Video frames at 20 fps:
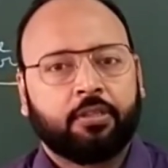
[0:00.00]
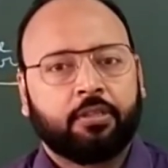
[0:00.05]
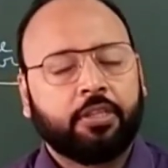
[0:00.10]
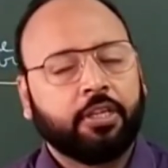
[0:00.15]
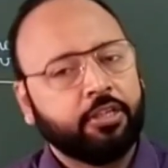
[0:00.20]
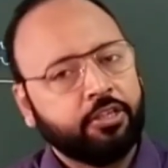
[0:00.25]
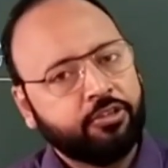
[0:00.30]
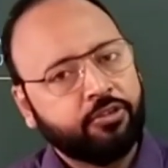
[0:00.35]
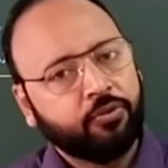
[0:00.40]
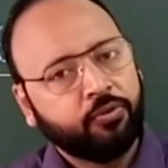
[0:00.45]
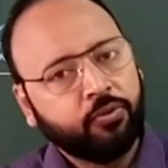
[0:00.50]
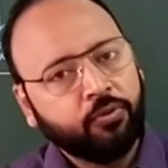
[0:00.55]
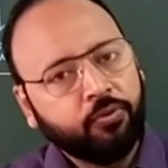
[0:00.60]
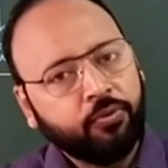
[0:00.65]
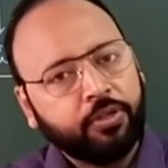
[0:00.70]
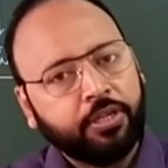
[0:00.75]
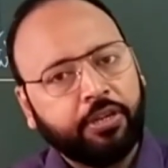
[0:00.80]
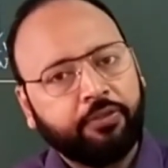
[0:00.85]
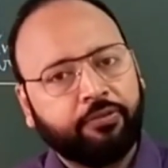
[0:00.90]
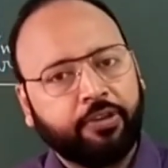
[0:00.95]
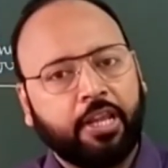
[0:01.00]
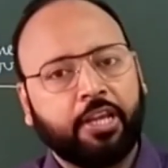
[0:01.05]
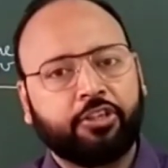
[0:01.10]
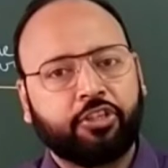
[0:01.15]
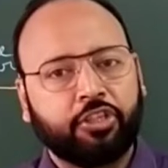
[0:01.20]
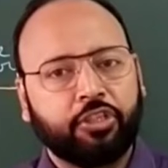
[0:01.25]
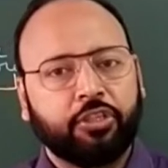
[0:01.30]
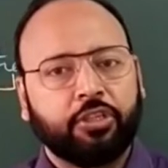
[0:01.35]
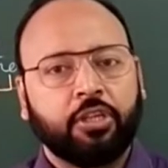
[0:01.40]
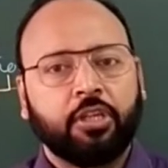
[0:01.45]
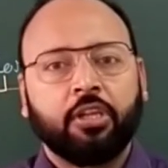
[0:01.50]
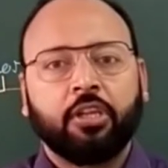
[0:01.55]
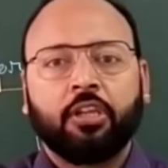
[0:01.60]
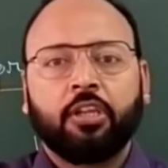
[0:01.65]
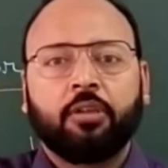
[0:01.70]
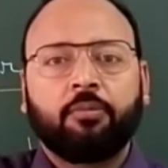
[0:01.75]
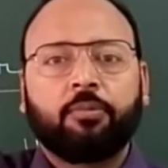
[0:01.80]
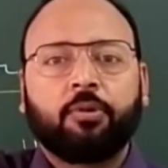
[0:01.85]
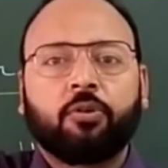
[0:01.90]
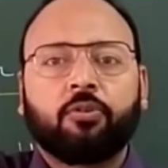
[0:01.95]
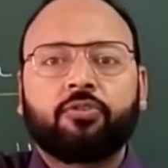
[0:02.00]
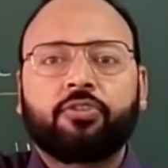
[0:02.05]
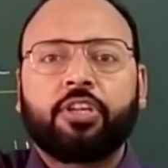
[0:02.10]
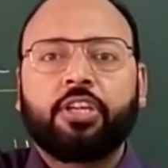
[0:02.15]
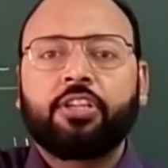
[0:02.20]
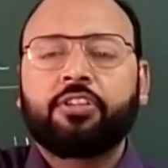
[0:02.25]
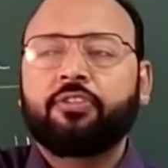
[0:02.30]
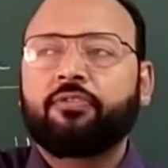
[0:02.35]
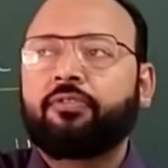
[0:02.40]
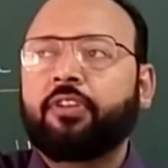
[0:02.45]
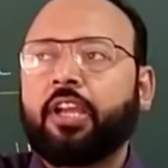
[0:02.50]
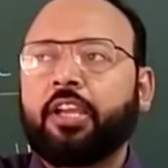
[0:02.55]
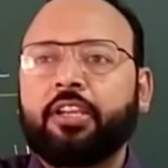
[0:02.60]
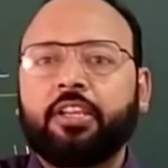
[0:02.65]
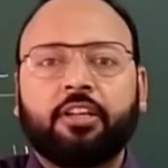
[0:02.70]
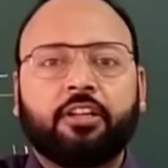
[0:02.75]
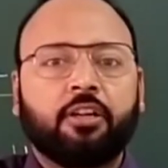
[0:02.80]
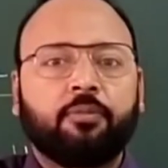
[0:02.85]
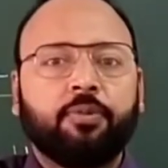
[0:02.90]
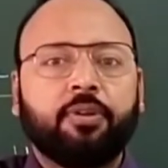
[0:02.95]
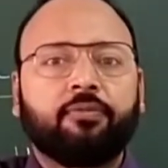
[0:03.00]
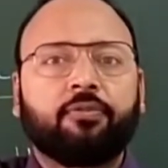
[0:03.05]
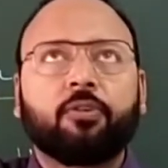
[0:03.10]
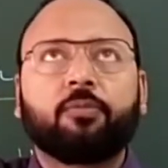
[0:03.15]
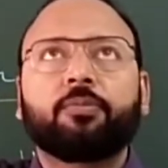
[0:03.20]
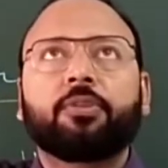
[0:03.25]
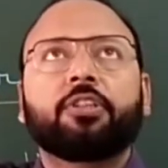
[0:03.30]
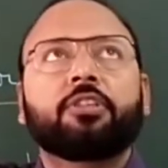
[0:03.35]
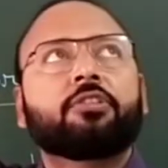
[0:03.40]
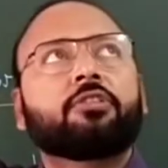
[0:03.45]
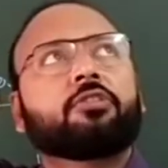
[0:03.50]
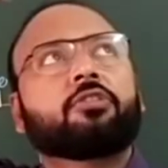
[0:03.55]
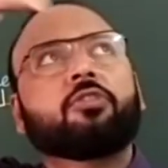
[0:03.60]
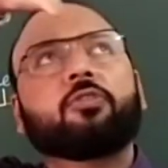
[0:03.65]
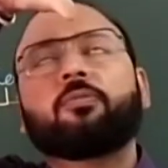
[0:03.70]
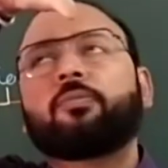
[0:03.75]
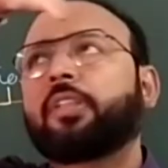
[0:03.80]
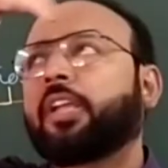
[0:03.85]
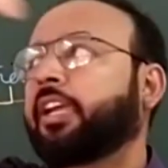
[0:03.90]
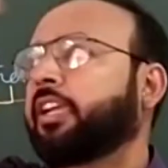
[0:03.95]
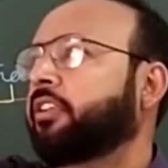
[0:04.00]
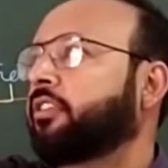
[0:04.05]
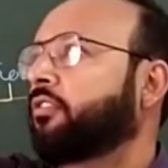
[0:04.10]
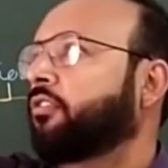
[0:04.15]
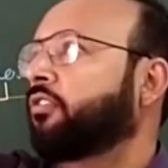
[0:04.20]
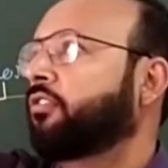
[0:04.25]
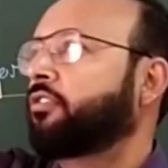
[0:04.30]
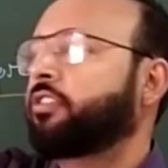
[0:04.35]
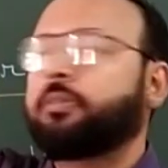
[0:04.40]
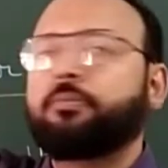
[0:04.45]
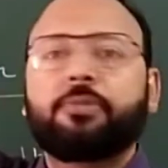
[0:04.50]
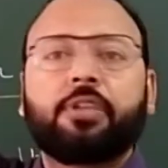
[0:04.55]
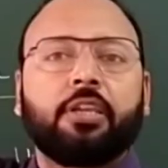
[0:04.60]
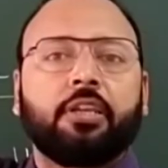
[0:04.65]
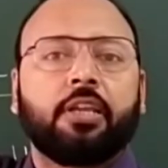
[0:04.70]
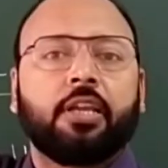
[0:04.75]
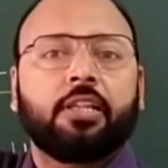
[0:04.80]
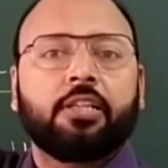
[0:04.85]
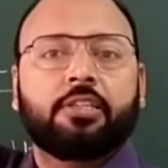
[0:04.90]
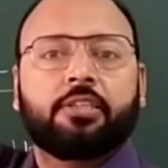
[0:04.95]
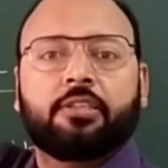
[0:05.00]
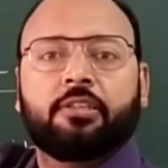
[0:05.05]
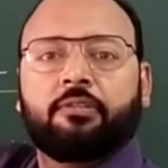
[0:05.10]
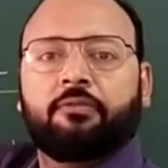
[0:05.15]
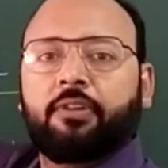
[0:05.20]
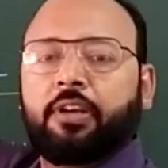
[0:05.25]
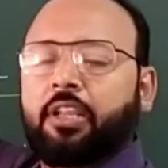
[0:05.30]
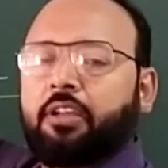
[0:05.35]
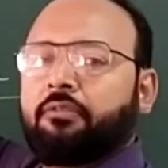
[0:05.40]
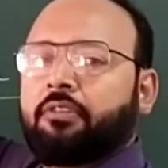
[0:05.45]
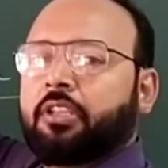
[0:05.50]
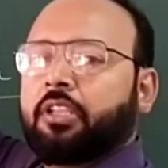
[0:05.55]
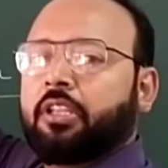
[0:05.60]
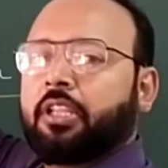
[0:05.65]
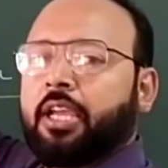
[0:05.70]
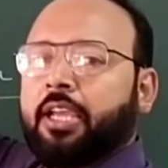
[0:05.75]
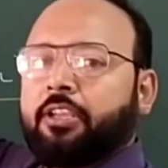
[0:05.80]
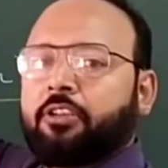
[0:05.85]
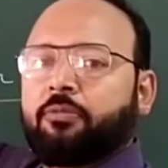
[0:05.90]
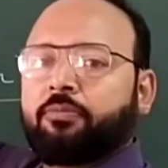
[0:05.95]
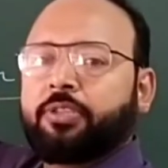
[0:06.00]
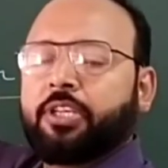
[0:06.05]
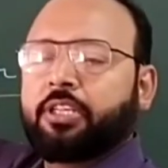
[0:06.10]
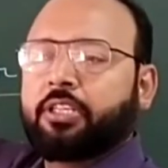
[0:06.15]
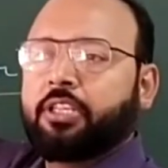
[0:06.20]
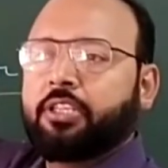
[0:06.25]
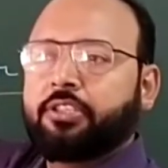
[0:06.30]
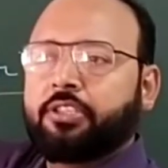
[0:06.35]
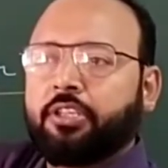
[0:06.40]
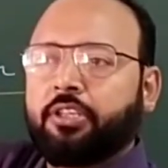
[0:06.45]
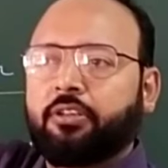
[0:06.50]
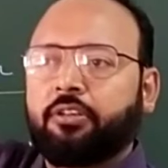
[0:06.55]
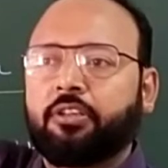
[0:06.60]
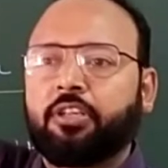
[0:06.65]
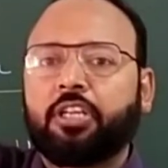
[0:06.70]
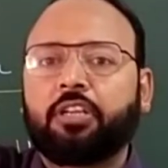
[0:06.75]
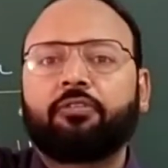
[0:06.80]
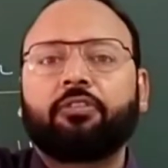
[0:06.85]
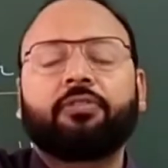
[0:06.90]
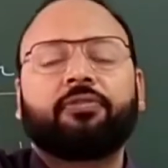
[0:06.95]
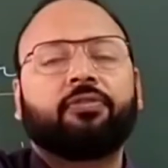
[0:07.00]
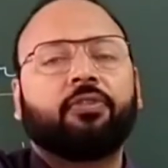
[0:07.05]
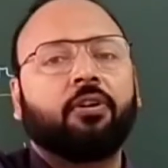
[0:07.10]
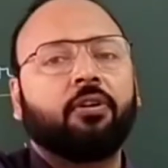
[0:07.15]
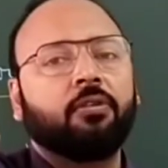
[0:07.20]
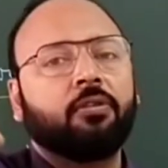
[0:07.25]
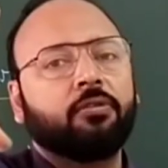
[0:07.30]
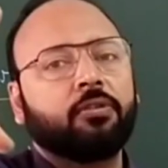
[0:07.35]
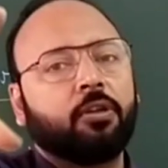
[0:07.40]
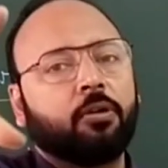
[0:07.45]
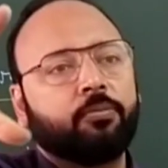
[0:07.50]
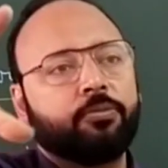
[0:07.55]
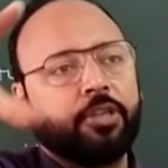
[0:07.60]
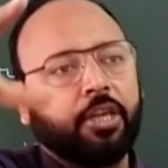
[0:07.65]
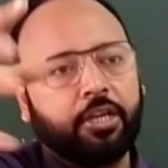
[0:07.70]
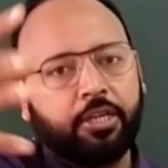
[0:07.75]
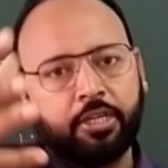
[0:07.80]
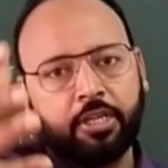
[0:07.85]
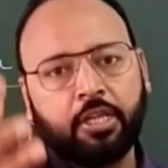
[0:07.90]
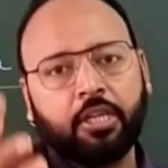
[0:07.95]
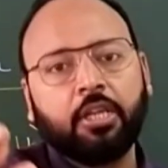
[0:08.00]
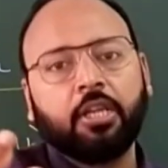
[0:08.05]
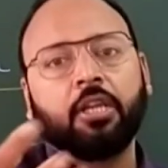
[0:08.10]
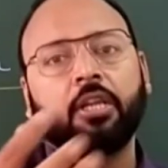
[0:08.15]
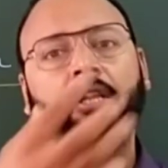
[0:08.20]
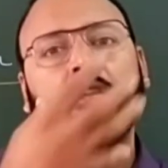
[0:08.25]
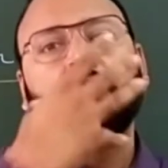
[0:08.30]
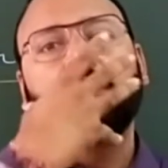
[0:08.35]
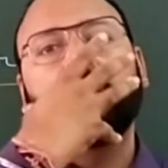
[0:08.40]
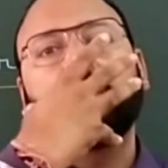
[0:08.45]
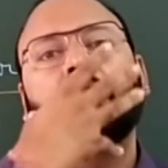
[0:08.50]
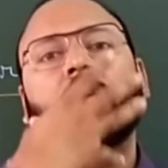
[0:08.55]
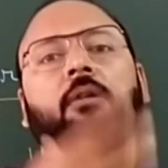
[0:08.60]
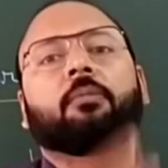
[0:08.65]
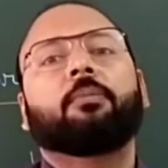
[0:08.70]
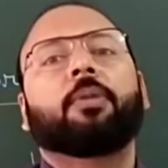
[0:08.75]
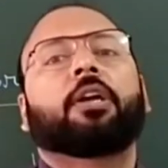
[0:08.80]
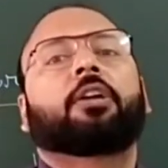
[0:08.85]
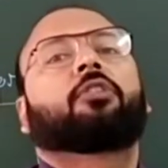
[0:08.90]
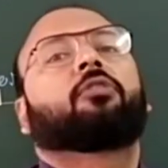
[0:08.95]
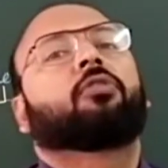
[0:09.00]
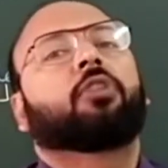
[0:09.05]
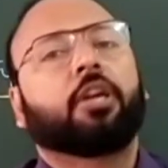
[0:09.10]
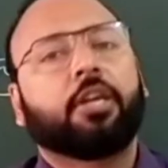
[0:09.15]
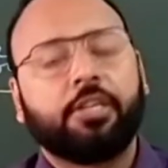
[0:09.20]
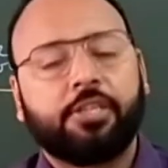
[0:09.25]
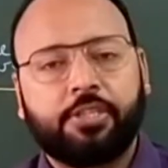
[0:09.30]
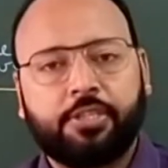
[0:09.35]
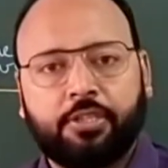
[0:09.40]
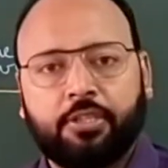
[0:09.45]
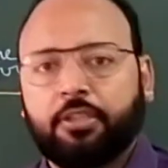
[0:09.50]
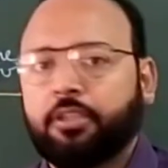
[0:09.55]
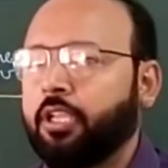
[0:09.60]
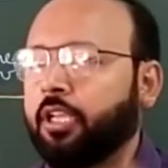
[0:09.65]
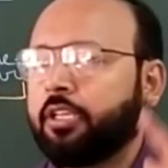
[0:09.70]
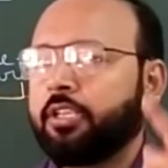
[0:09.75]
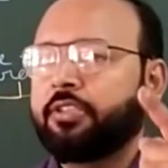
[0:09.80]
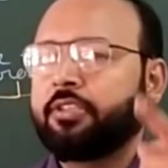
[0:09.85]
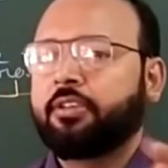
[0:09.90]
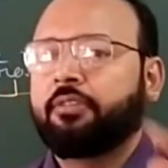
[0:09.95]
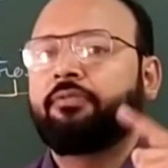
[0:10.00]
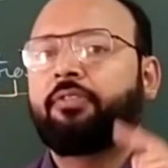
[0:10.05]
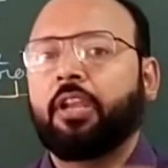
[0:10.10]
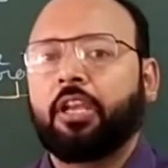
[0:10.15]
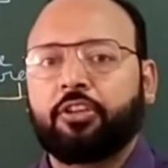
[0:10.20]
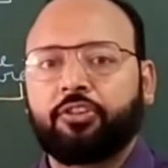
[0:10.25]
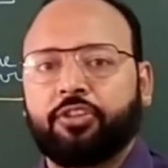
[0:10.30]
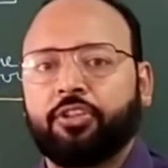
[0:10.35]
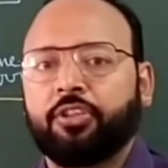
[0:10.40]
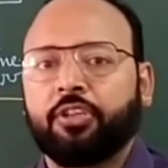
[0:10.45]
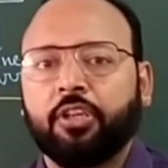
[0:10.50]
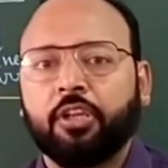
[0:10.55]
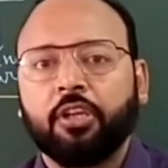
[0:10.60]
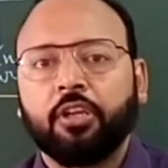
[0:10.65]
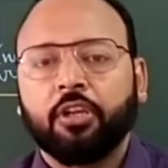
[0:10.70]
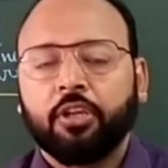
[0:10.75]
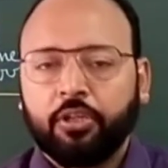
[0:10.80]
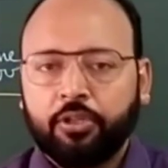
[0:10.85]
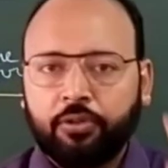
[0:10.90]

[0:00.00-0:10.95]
That is due to reflection. Because rays of light are coming from the tube light or something else, whatever the light object is there, it will fall on the object, then come back to your eyes. That is reflection.